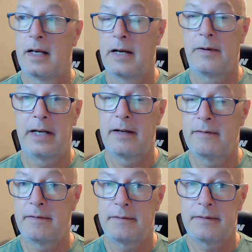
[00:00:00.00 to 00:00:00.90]
I would
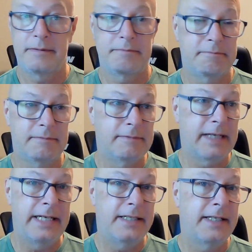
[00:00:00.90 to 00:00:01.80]
have
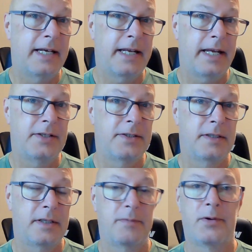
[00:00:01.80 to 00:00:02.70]
8 to 10
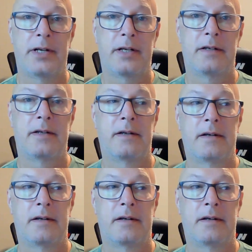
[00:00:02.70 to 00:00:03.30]
eggs in the morning,